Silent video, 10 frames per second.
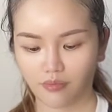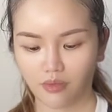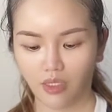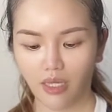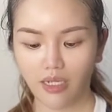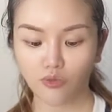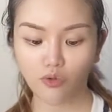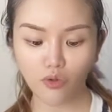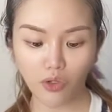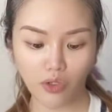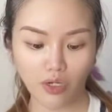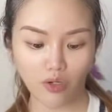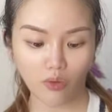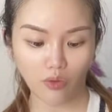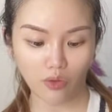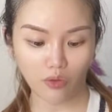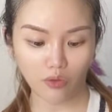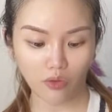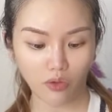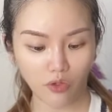It has raw coconut oil,
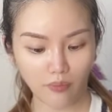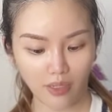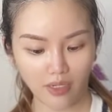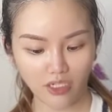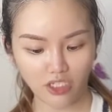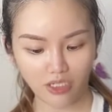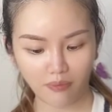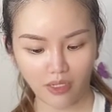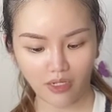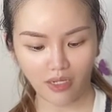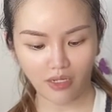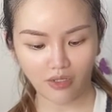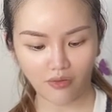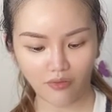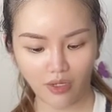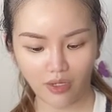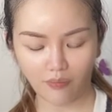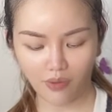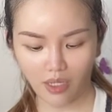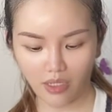cocoa butter, shea butter,
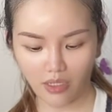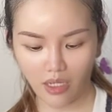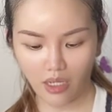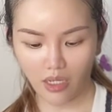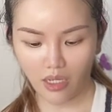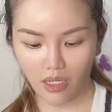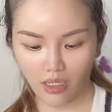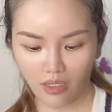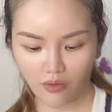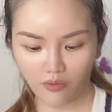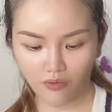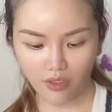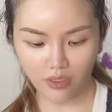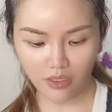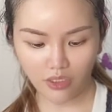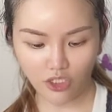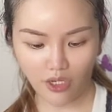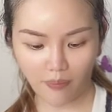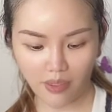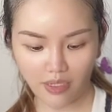and converted
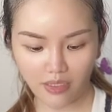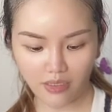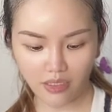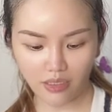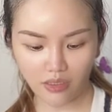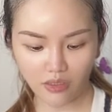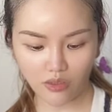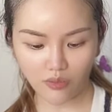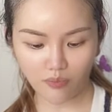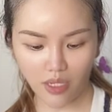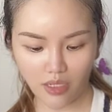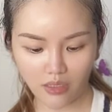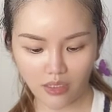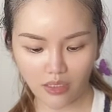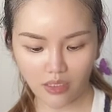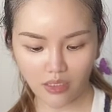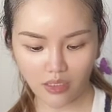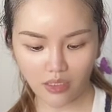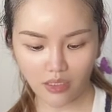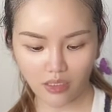Japanese Tsubaki,
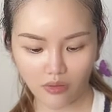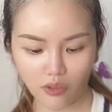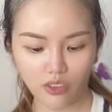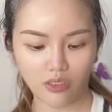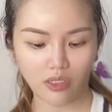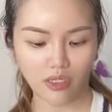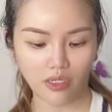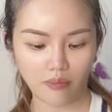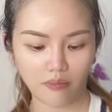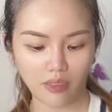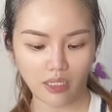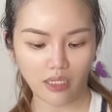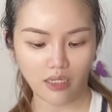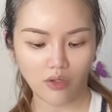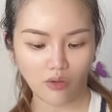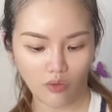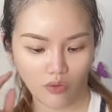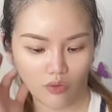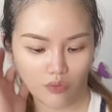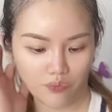which is a Camilla
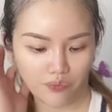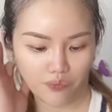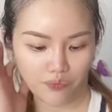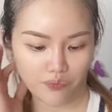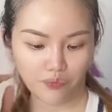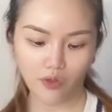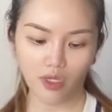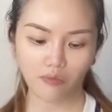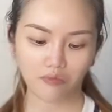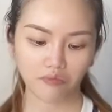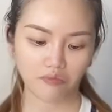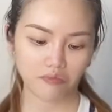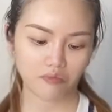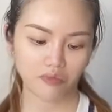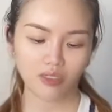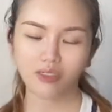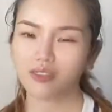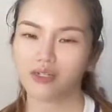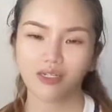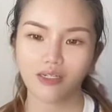oil. Okay.
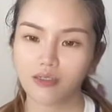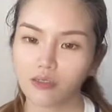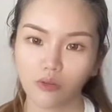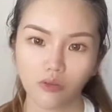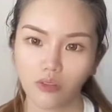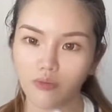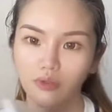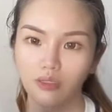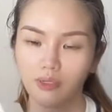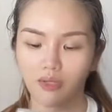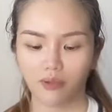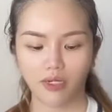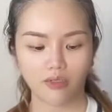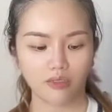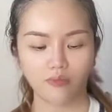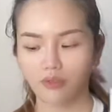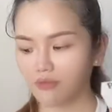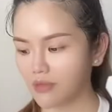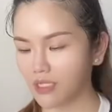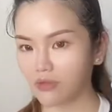Sorry guys, I told you I'm really bad at pronouncing, but
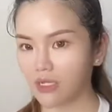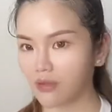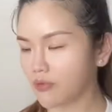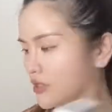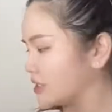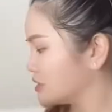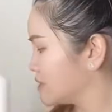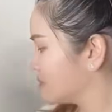that's another product.